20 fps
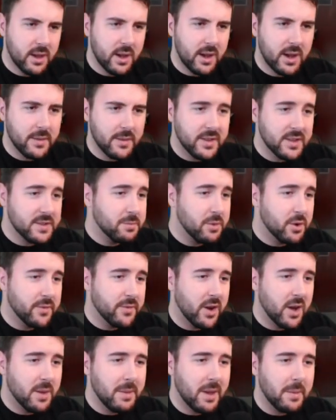This
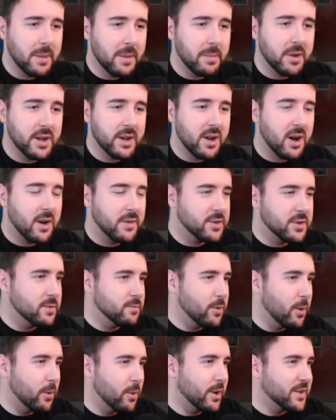modifier may be applied after the
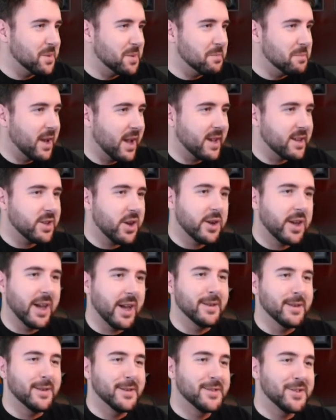roll has been made. Okay,
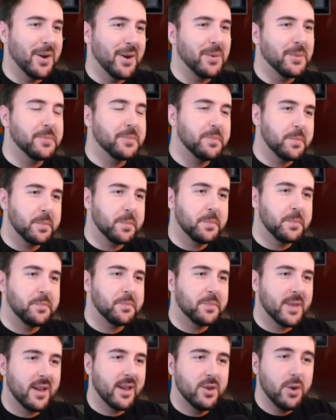so
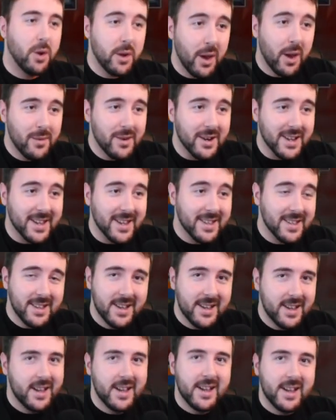not only
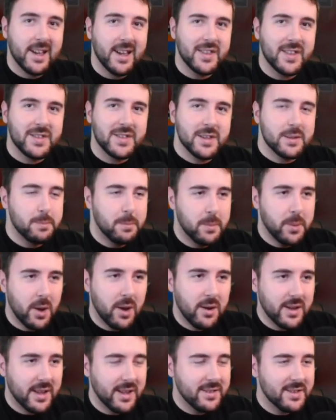is this
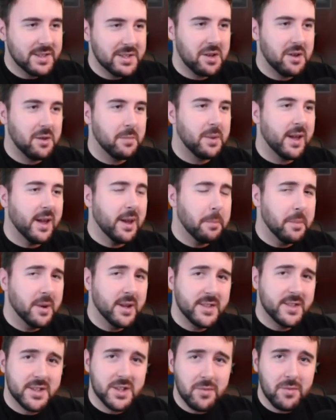bargain star player
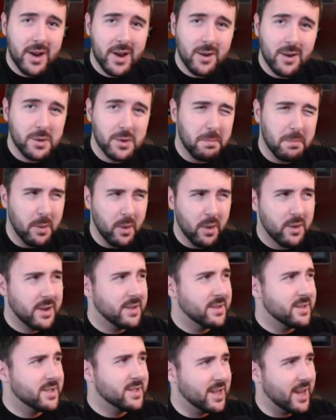blitzing around with block
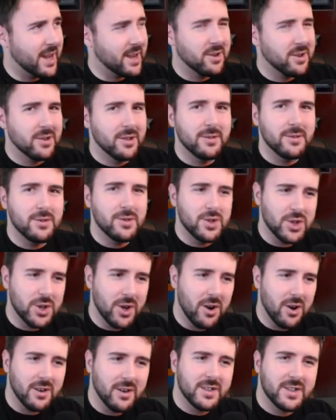and tackle and
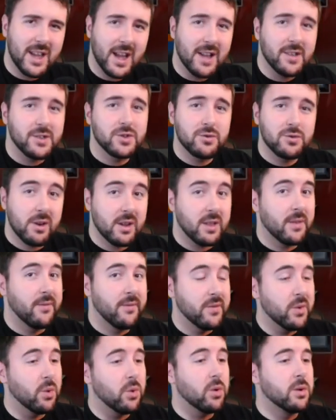jugs at strength
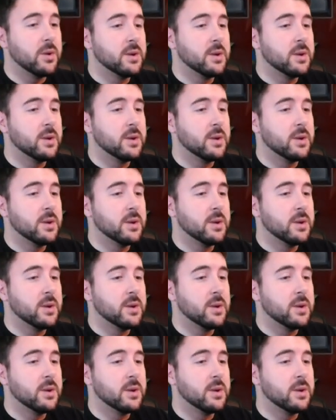4,